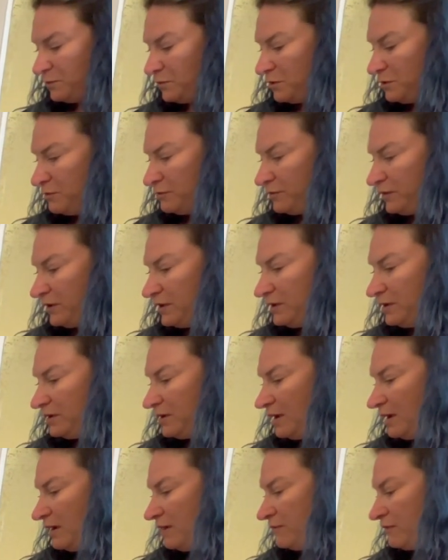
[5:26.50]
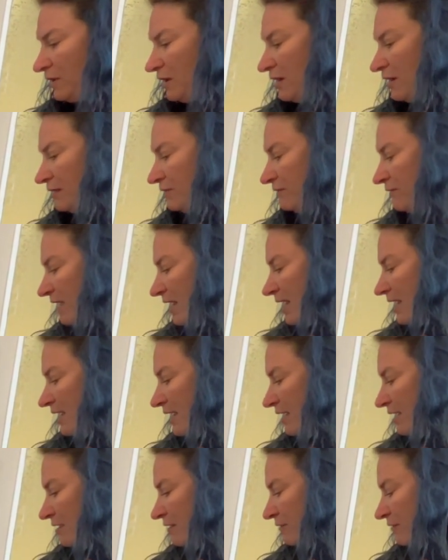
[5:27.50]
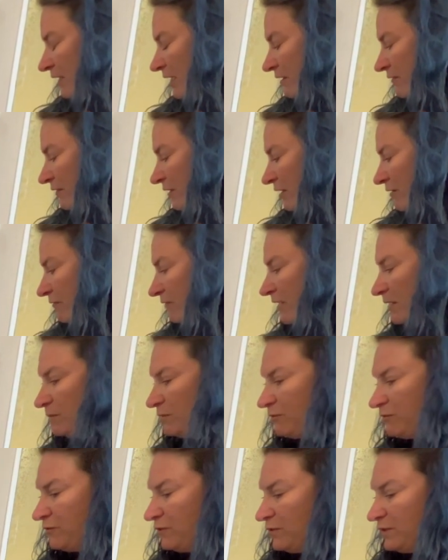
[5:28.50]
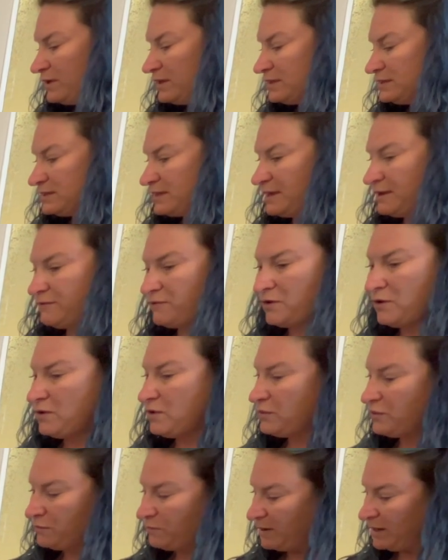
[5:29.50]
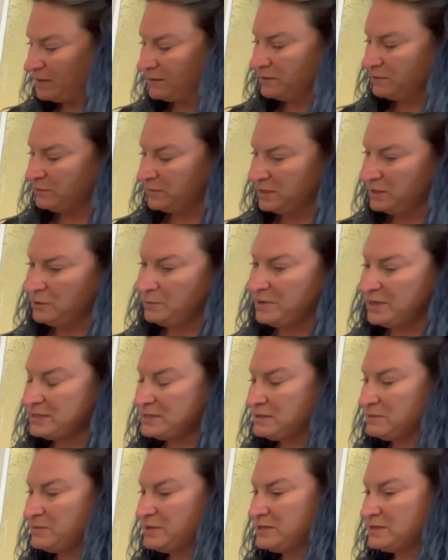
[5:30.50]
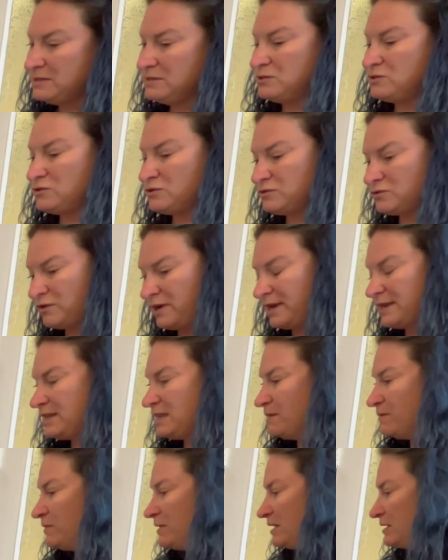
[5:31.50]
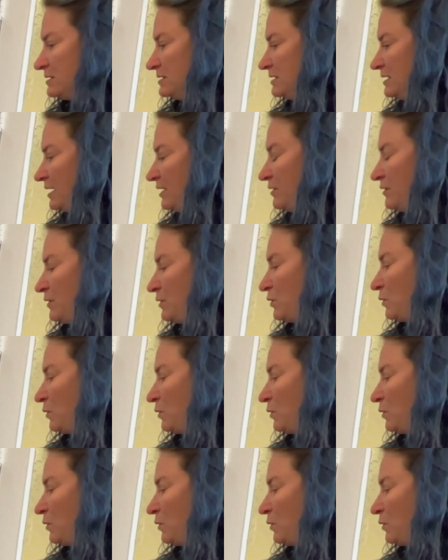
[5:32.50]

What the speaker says: woven, I've got Vav, I've got fiber focus, I have all the random little bits and pieces to try and keep things together and